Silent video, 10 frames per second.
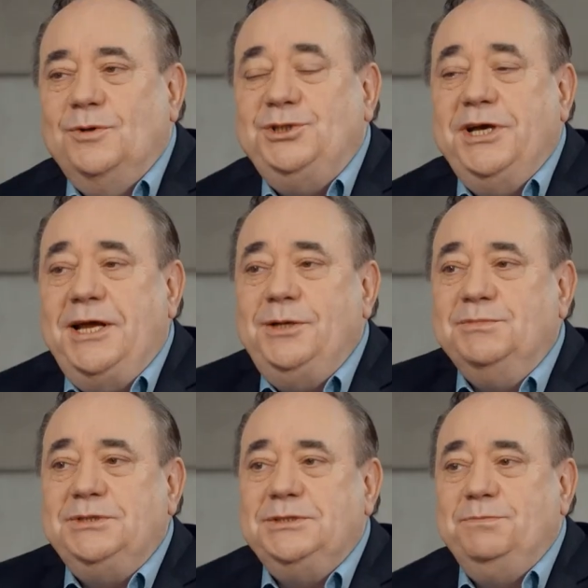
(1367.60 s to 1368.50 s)
Che
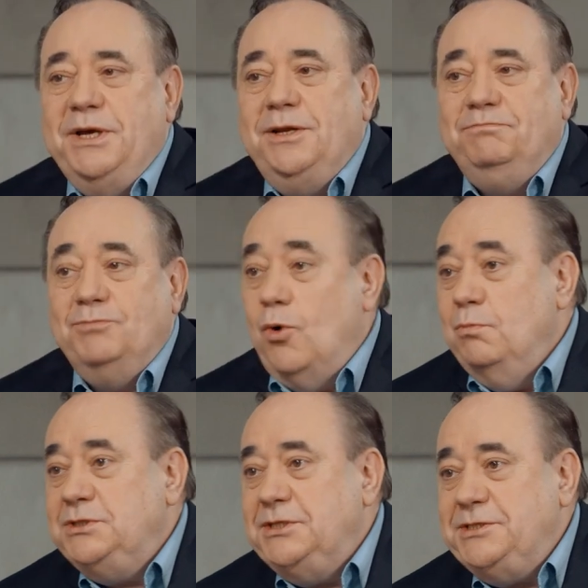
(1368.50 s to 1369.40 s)
Adams has made
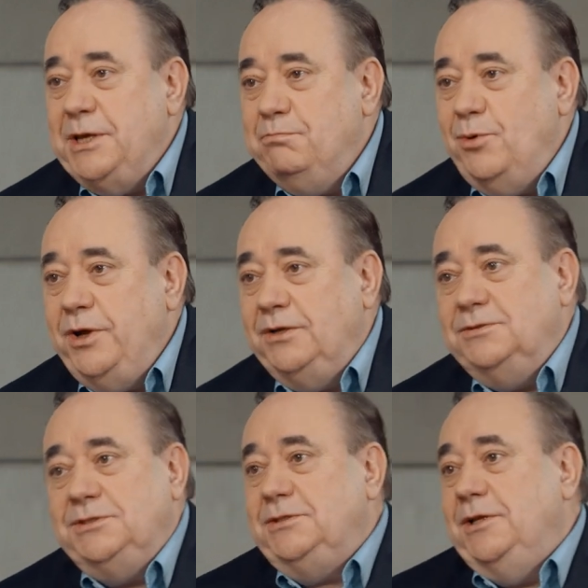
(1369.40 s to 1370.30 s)
almost the same point
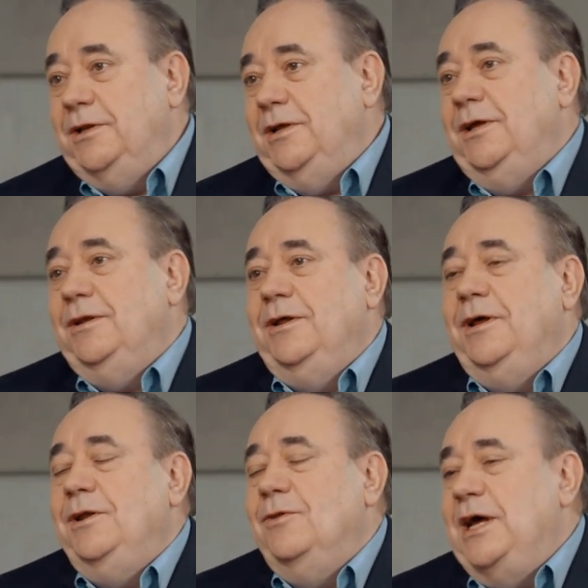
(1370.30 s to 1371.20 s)
just in
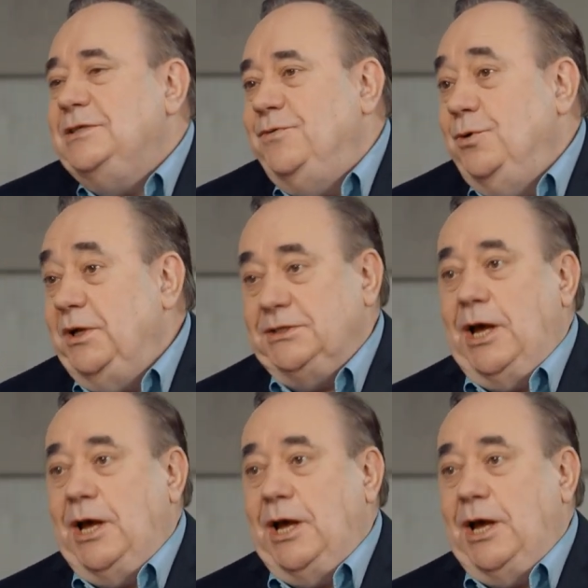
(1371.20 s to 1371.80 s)
the last few weeks.